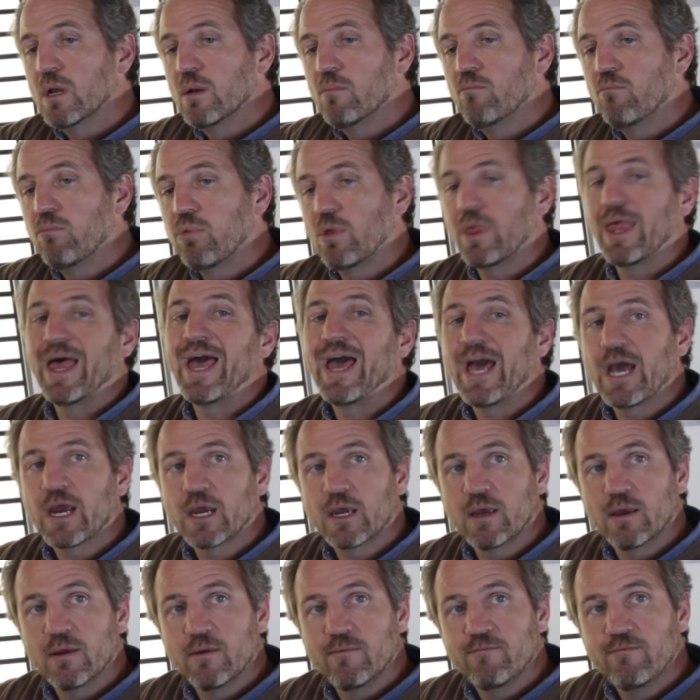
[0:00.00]

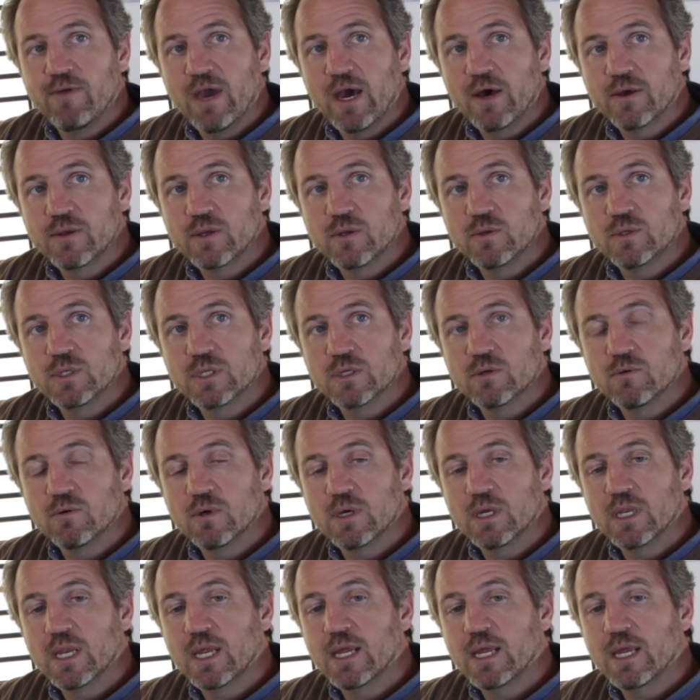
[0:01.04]
black value to it,